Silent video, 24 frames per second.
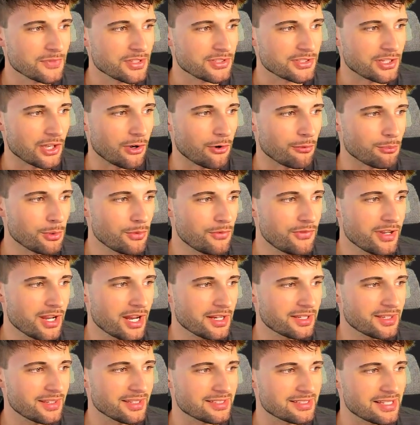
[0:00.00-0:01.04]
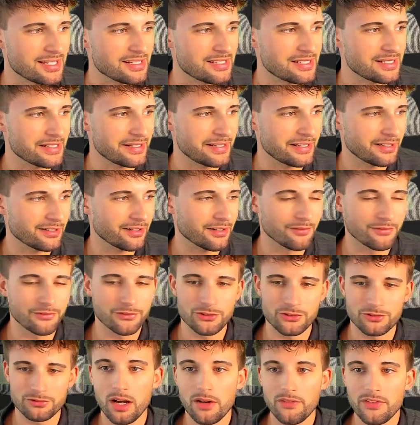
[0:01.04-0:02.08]
So moving on to the C tier
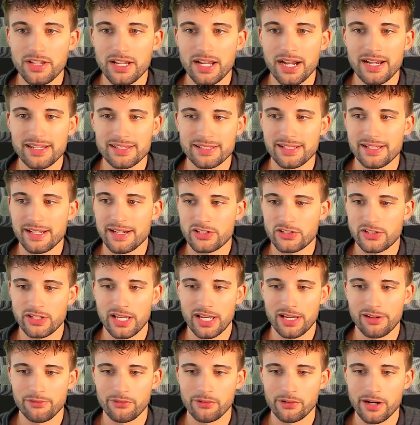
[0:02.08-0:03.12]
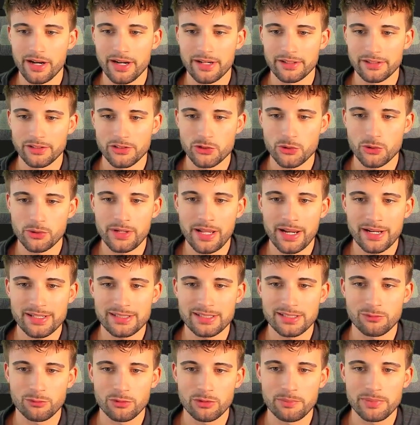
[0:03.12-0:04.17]
here of the guys I actually have ranked, and Jordan
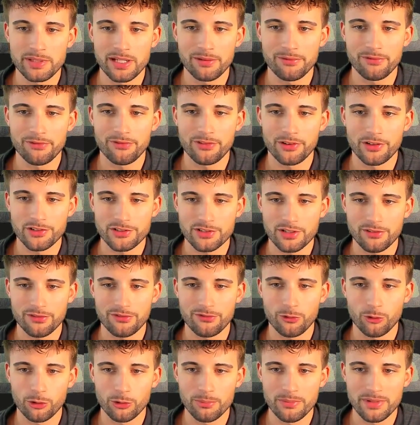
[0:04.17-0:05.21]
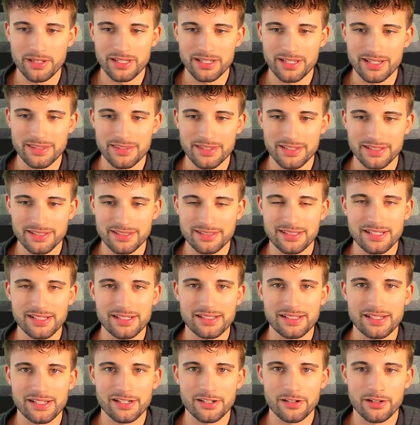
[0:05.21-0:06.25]
Addison would be up first for me in this C
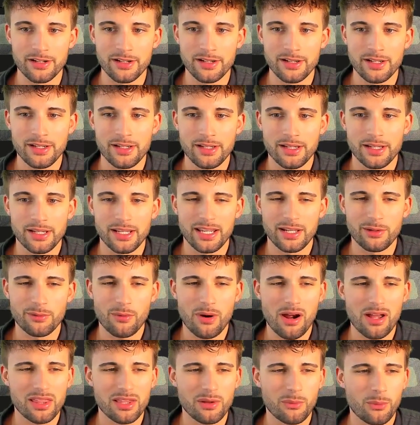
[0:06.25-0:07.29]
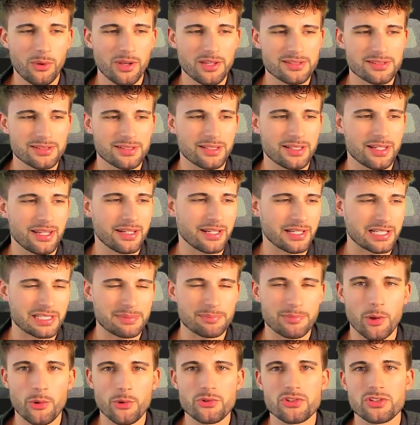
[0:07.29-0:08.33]
tier. And while it wasn't an
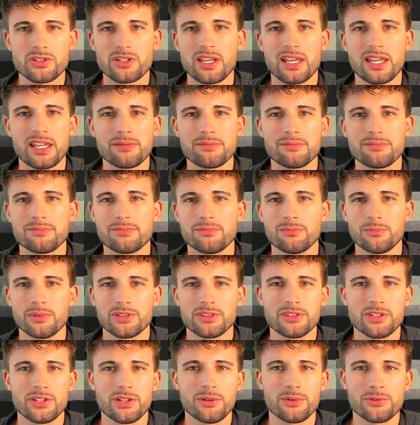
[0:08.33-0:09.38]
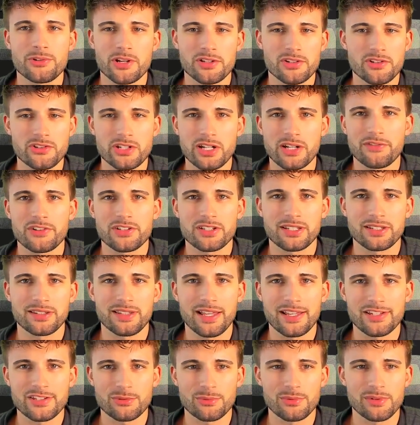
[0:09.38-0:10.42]
explosion game with no Justin Jefferson
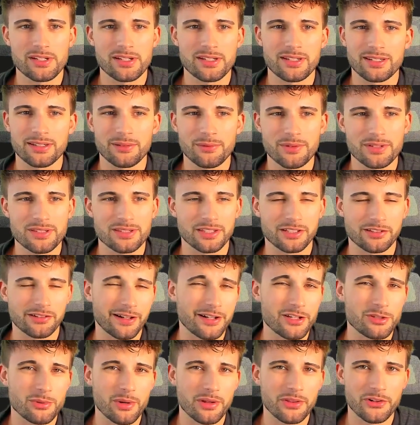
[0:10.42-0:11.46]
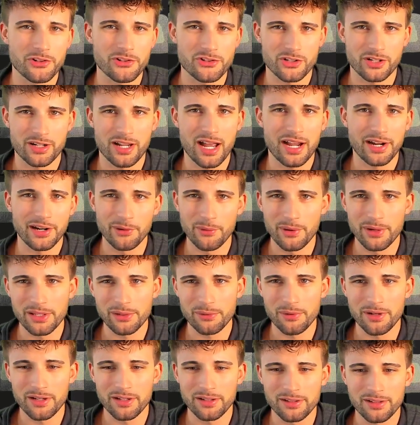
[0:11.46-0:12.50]
last week, it wasn't the greatest weather in Chicago
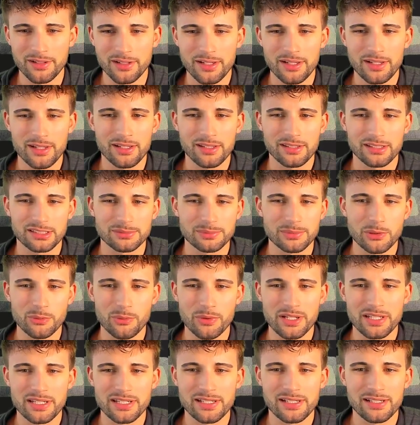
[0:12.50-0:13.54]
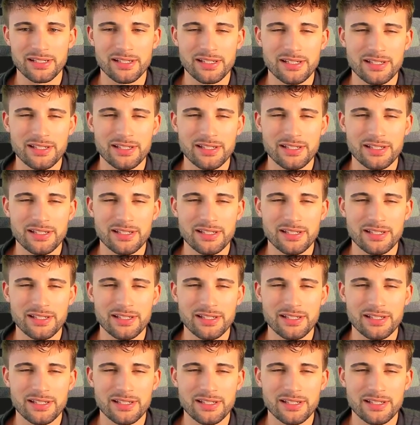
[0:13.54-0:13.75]
anyway. A little bit windy.